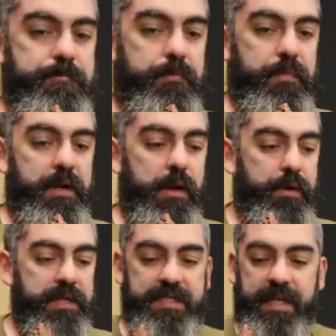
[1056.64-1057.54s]
that I
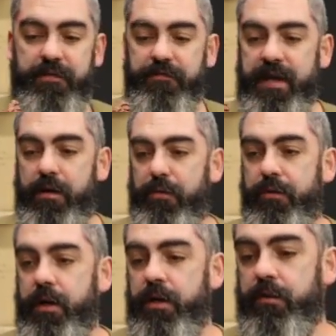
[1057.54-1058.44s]
wanted to get for Hagglethorn
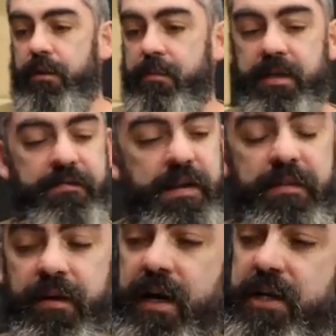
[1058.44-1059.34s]
Hollow. I mean, if
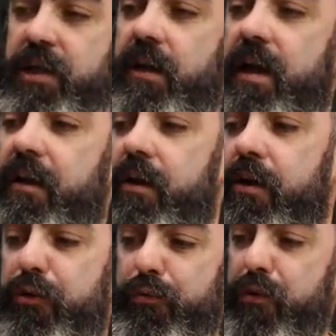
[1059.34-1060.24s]
anything, I actually like
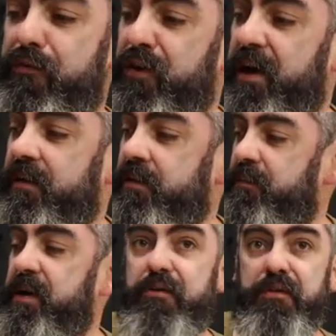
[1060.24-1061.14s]
the roof tiles
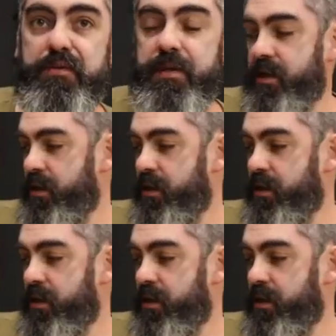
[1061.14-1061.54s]
better on this one.